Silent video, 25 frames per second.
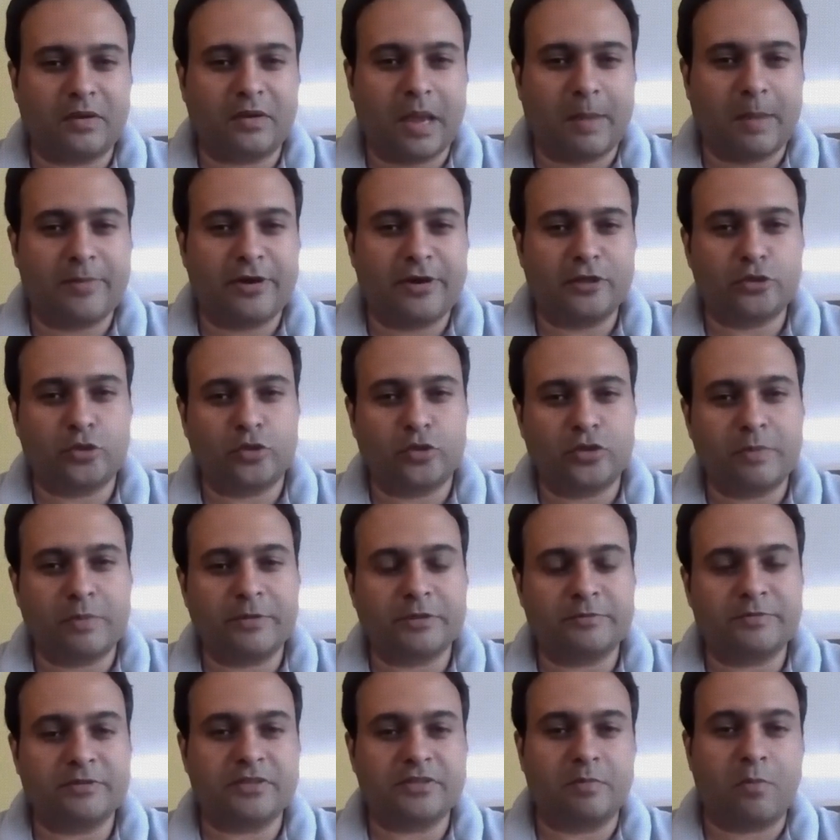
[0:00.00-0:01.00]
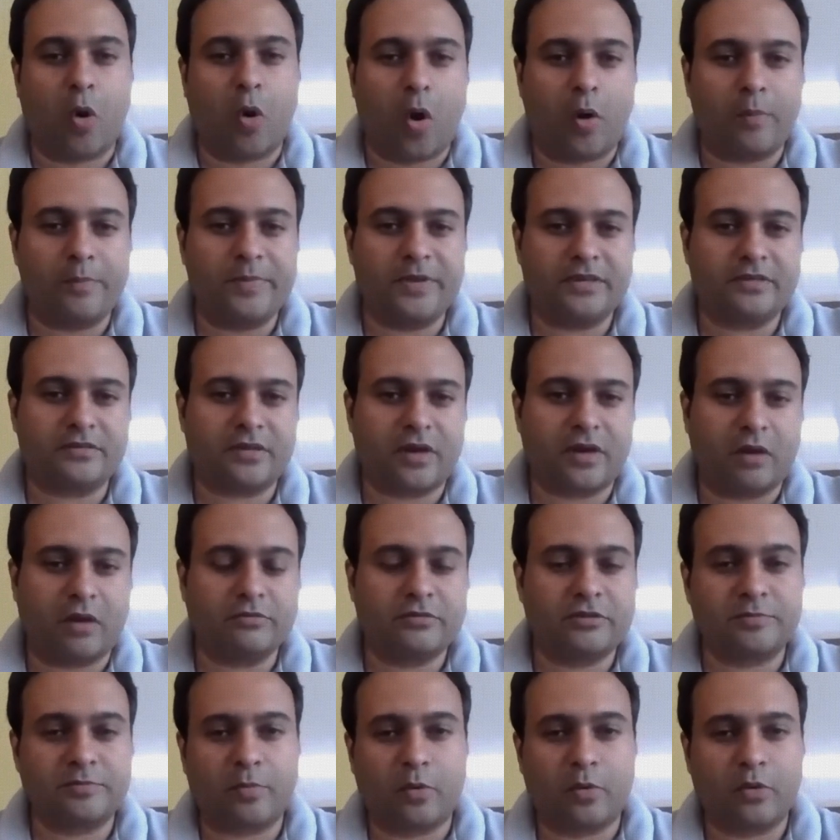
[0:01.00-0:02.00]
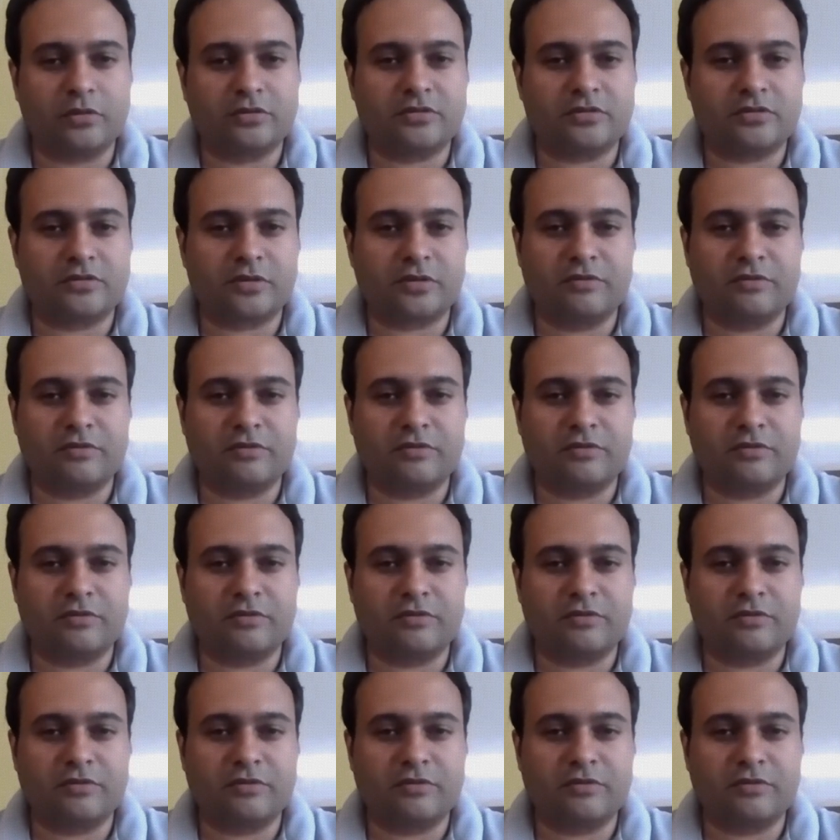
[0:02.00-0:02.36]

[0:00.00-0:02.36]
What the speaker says: I'm pretty sure there must be some hobbies around sports.